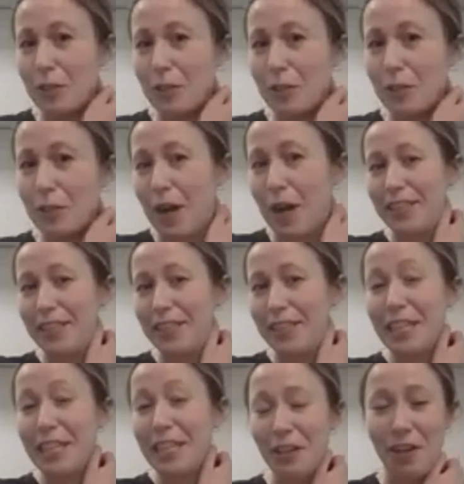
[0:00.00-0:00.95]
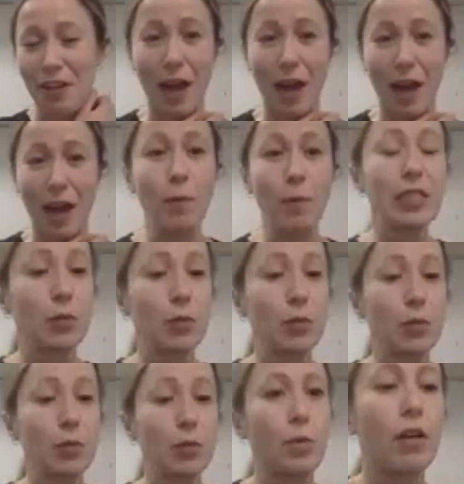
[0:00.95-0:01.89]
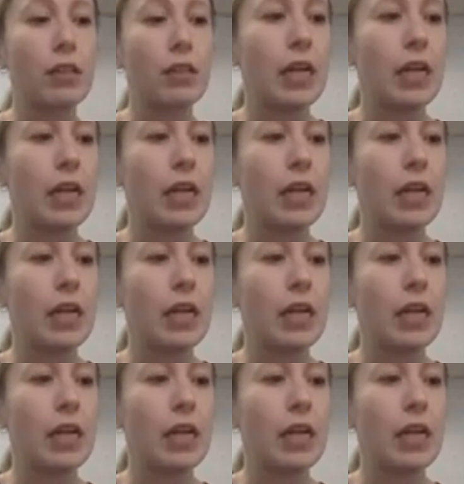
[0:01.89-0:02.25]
to kneel on that one. So